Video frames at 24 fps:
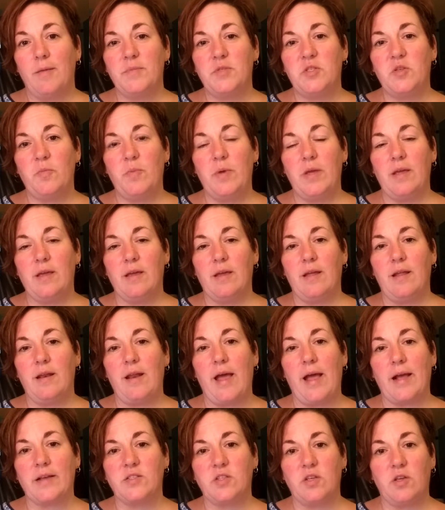to begin
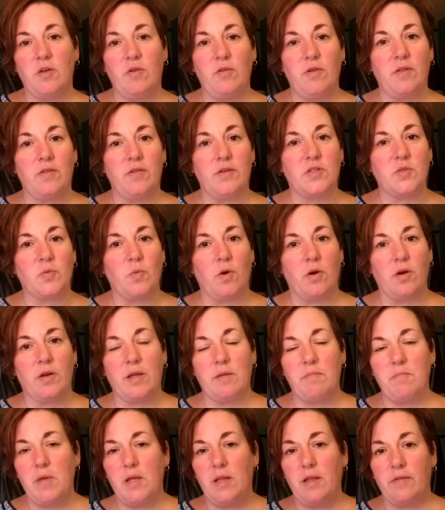executing this work
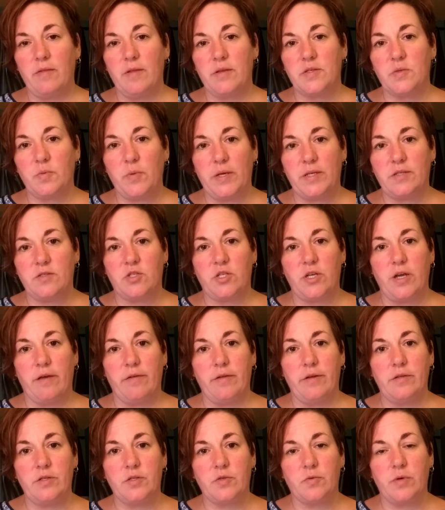and meeting this week's
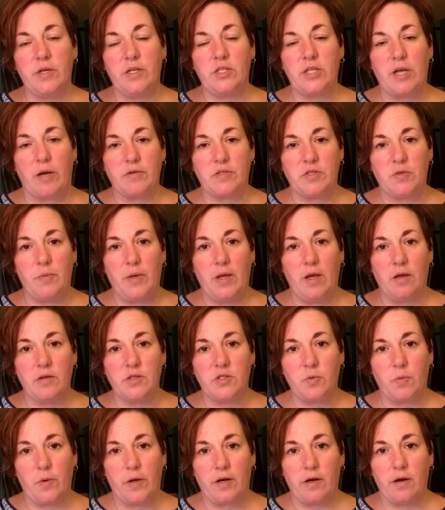challenge, reach out to me on
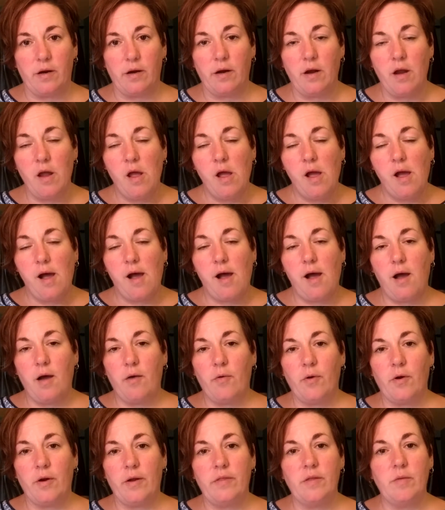Twitter
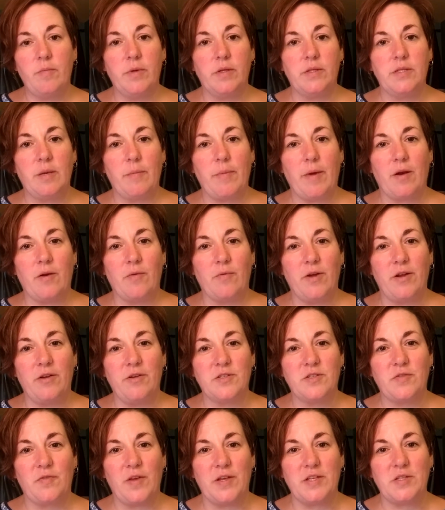or in the Building Better
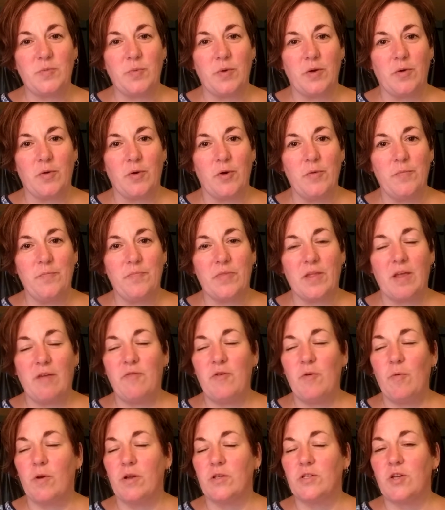Writers Facebook group. If
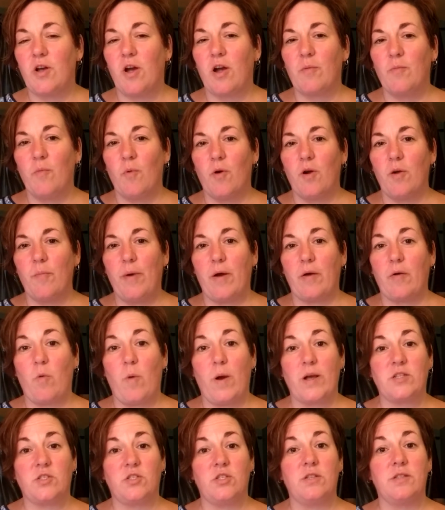you want to talk more about
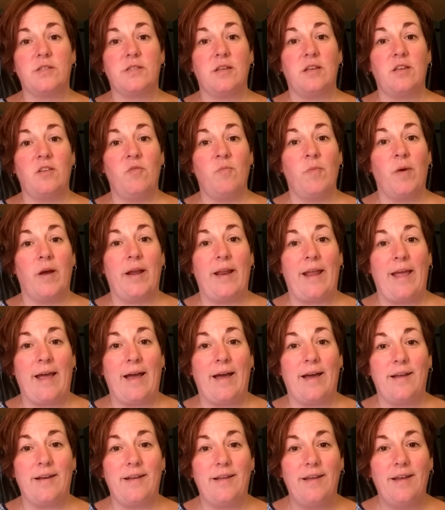questions that you might
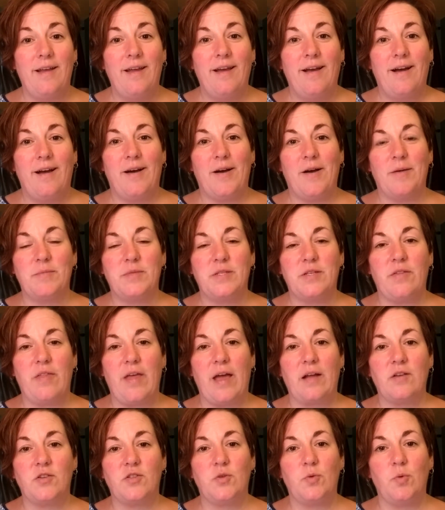add to
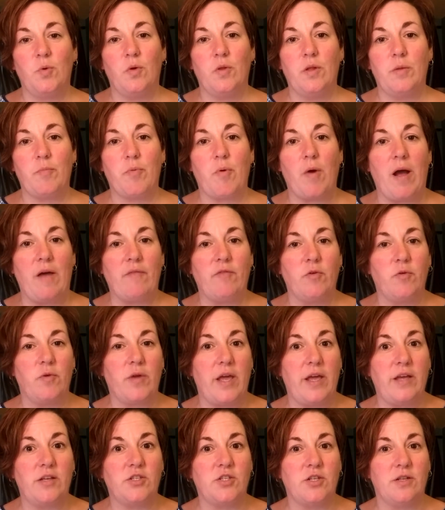that tool and
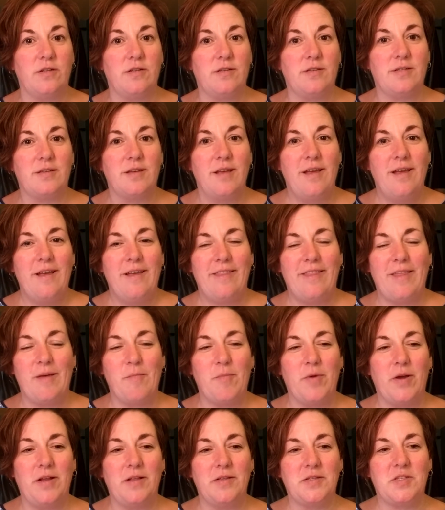provocations that
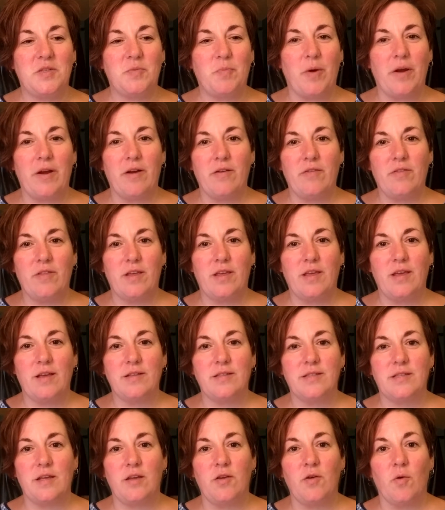might inspire the
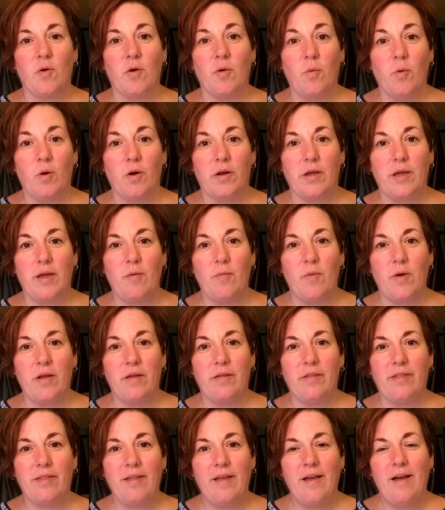kids that you're working
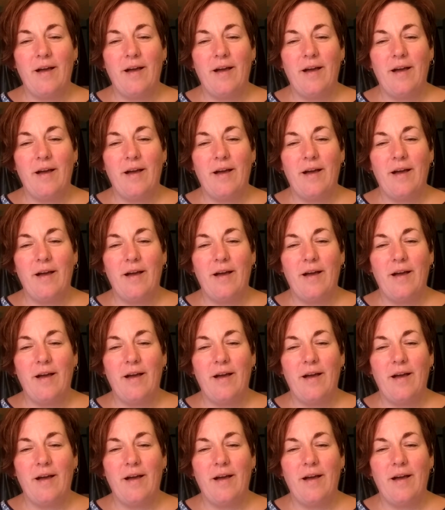with